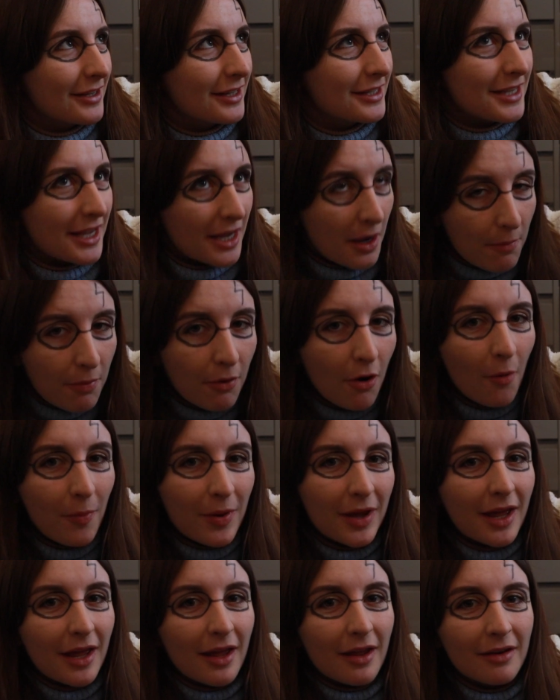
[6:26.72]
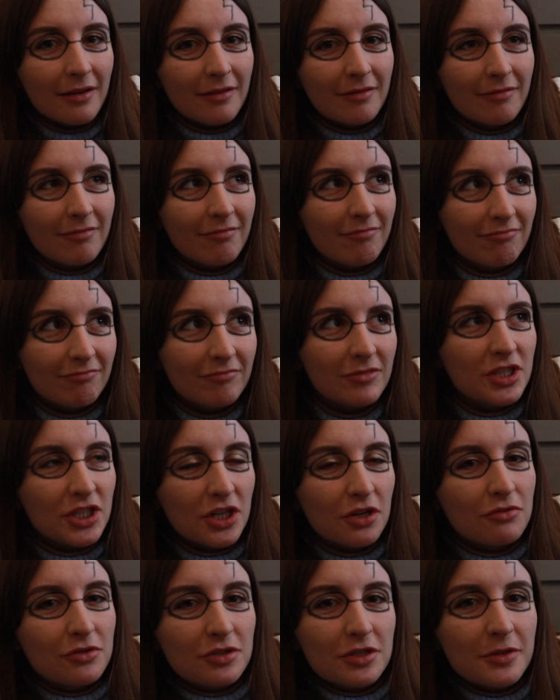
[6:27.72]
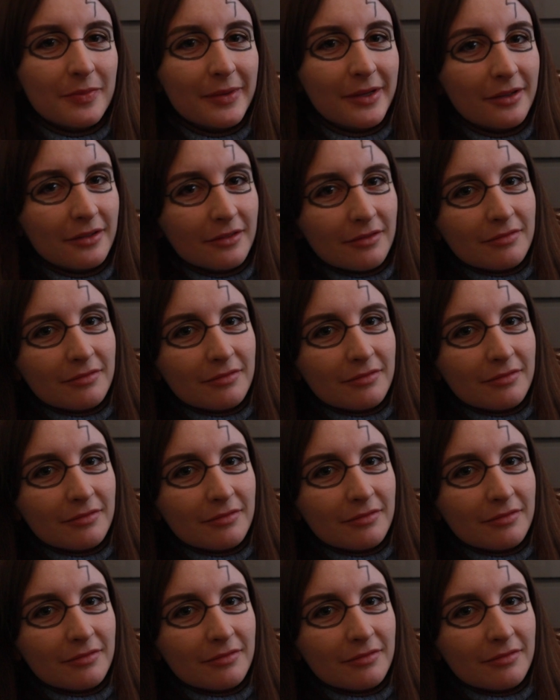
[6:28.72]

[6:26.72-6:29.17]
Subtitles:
it's like a proper children's book.